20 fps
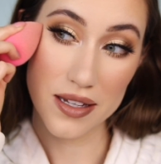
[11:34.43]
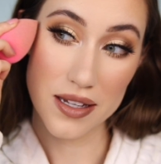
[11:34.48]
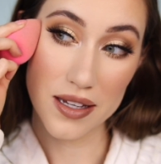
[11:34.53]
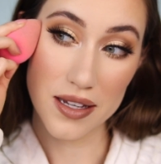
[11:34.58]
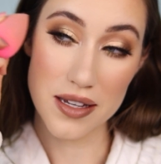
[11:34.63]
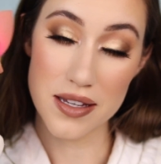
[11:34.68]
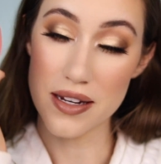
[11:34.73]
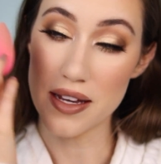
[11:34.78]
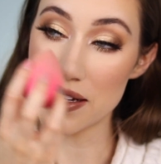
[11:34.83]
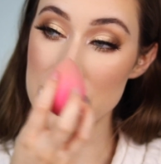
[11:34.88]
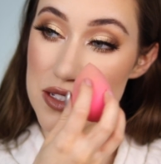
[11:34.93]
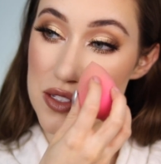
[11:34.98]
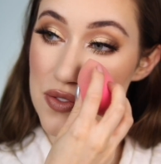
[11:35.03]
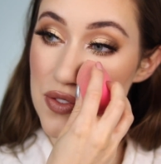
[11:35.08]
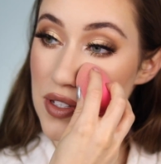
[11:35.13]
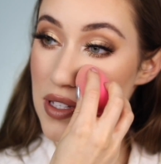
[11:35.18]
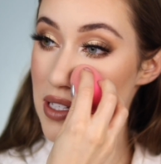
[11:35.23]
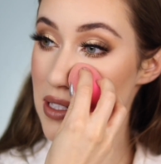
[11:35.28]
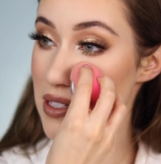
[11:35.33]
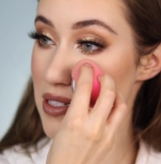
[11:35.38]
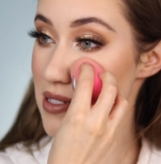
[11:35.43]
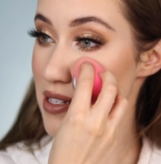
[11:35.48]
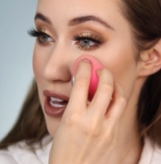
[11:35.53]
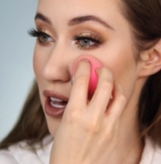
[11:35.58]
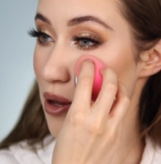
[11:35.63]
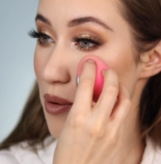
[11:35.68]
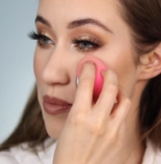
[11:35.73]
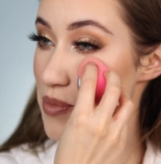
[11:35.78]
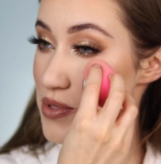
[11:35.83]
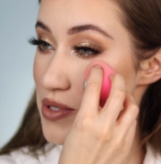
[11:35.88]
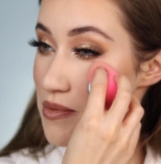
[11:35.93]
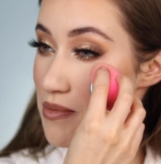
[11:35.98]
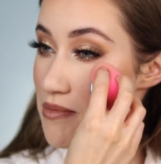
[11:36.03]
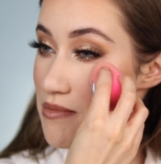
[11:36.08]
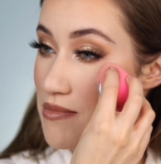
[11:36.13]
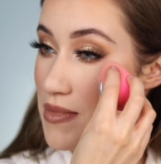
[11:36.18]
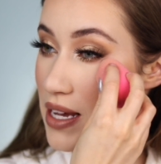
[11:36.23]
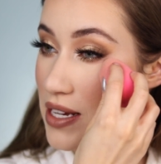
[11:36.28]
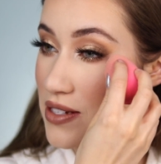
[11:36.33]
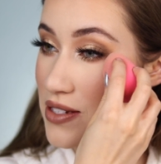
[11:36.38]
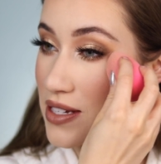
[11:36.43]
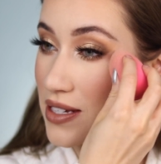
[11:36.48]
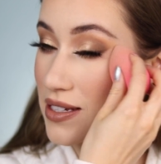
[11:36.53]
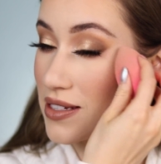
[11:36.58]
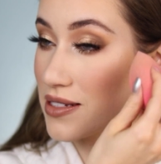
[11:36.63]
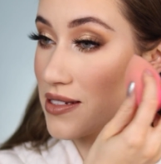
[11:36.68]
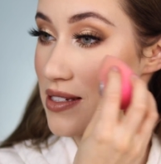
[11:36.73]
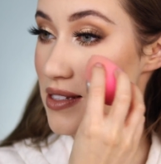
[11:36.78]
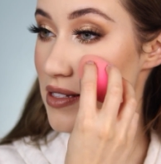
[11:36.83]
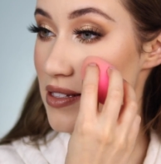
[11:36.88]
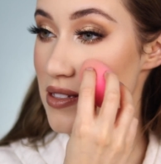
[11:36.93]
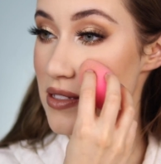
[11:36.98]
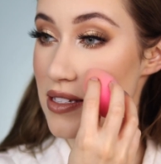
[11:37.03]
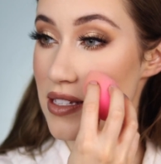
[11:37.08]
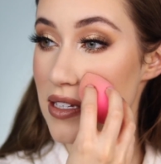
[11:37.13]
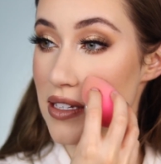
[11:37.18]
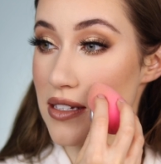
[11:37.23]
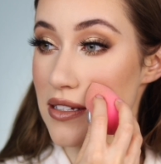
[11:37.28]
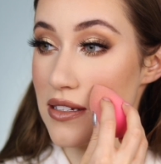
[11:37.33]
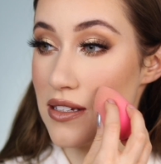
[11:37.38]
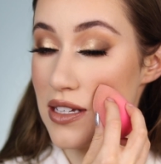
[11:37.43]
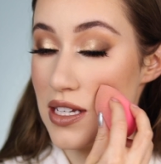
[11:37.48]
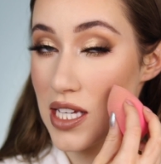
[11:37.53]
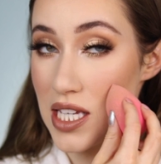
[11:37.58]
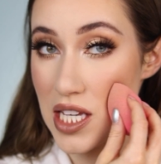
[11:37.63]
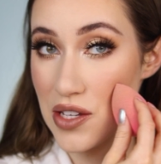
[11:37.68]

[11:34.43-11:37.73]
And I just feel like this helps mesh it into the skin.